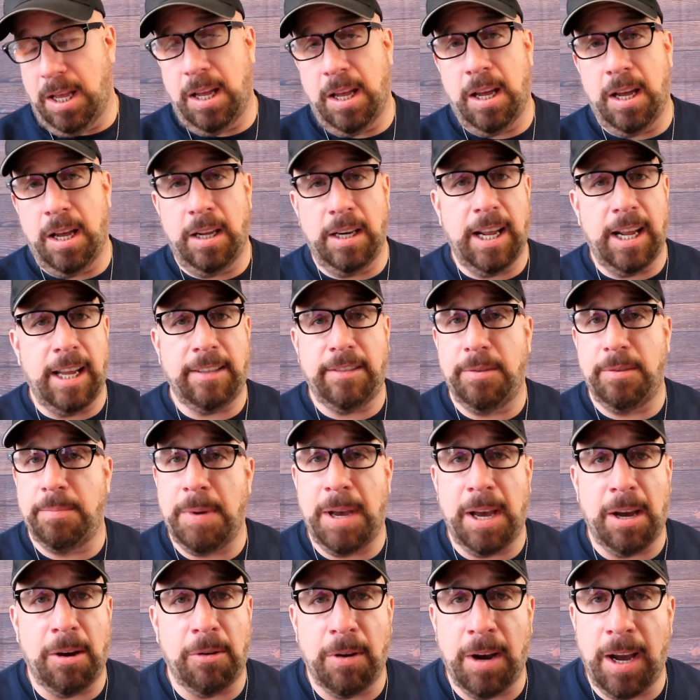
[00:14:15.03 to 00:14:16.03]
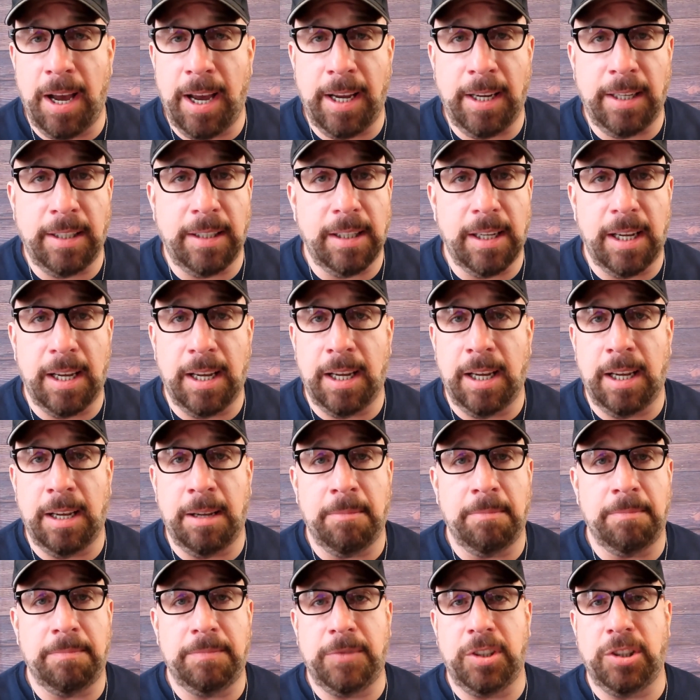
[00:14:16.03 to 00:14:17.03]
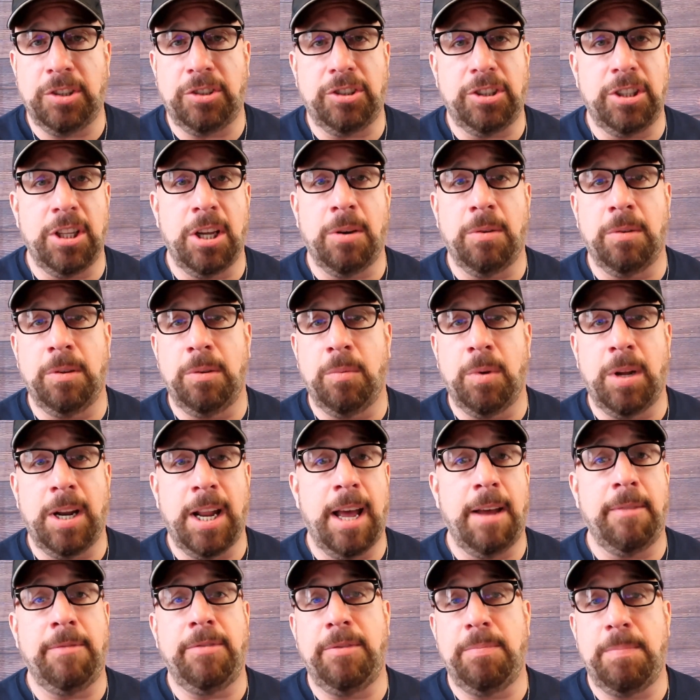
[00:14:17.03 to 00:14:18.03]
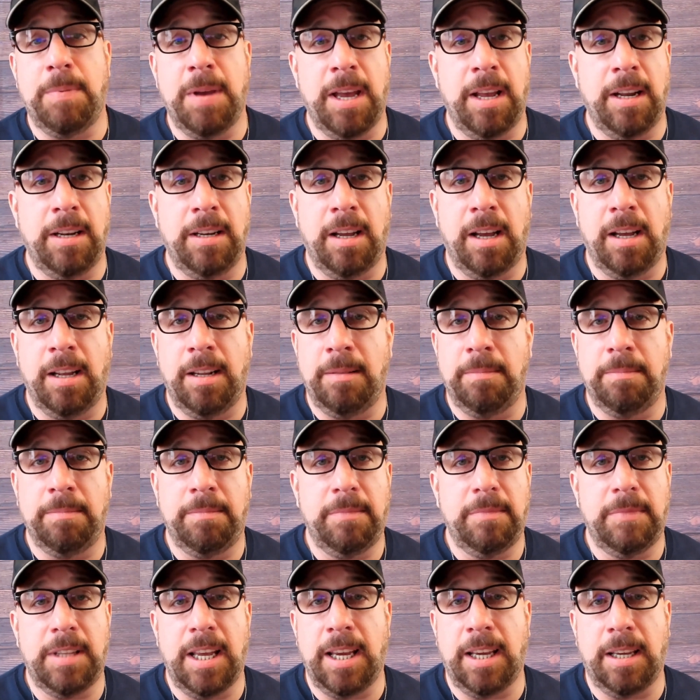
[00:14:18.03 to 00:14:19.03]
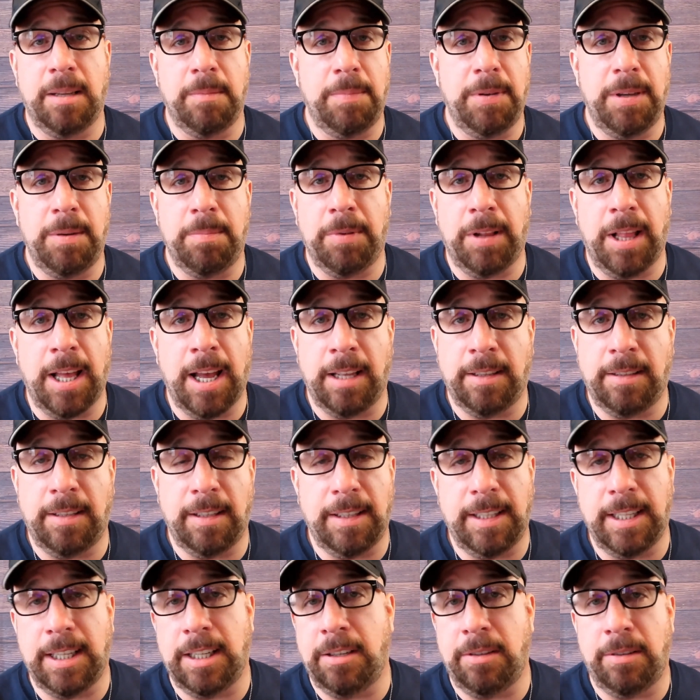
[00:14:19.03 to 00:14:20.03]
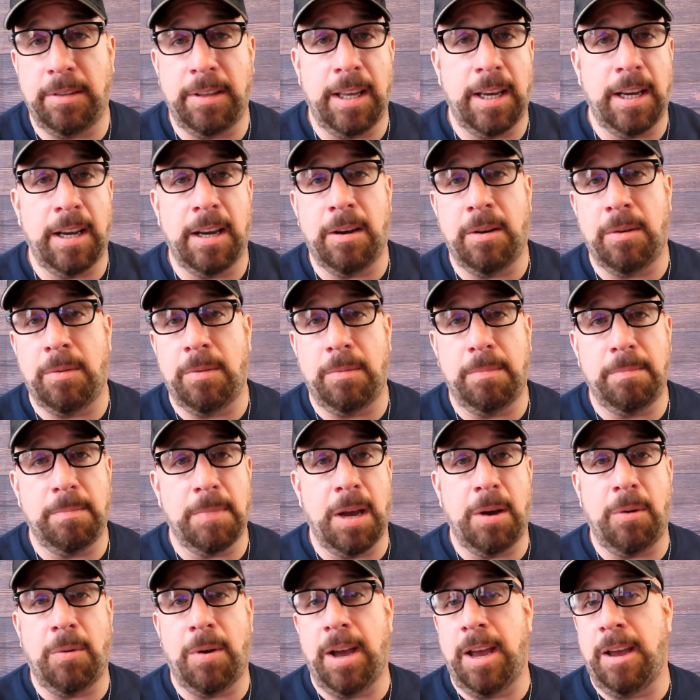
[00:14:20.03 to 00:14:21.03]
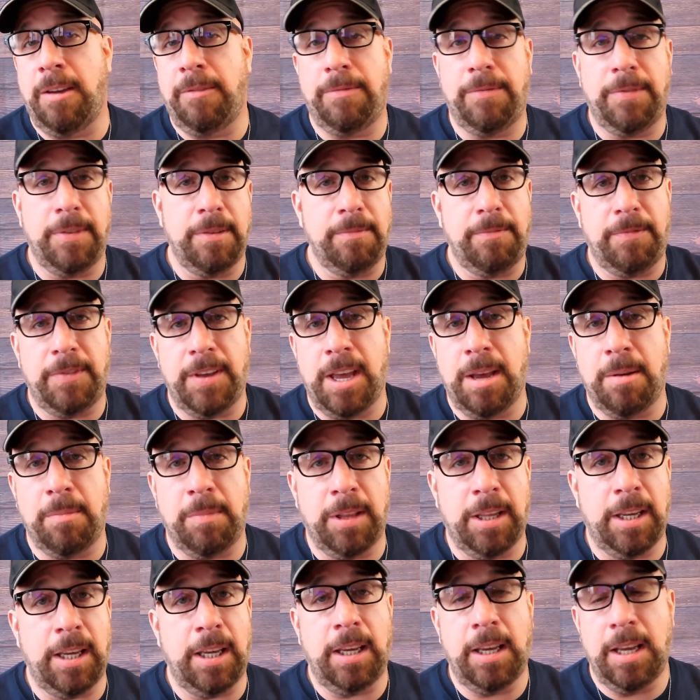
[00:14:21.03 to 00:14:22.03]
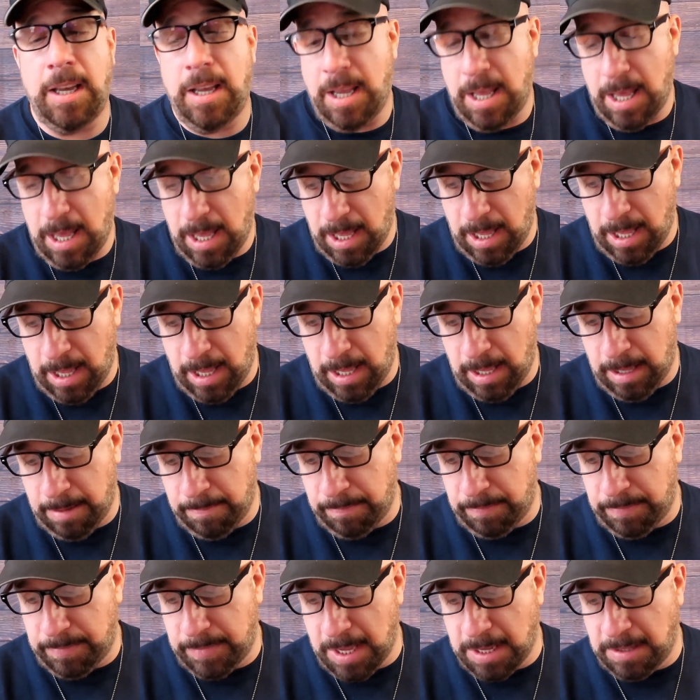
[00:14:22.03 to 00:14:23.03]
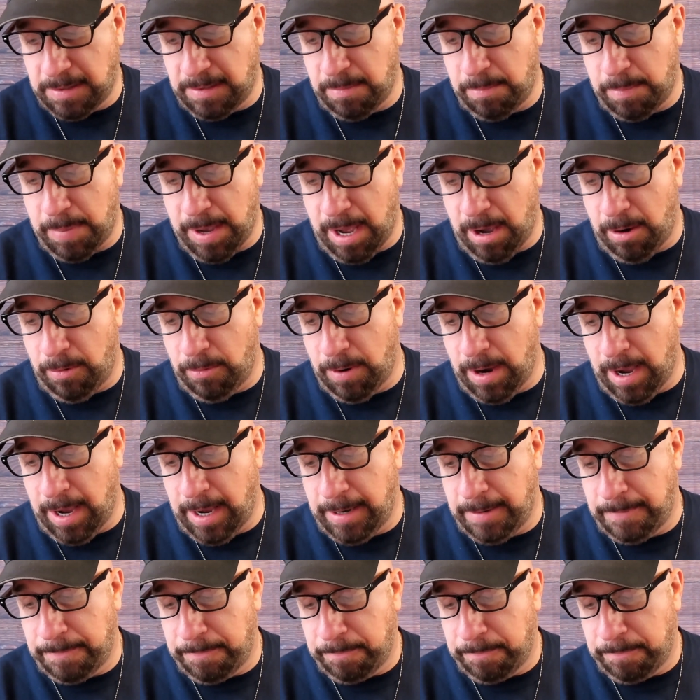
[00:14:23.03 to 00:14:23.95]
That's about right. Just knowing what I've spent on taking people out to dinner there, my wife and family, that's about right.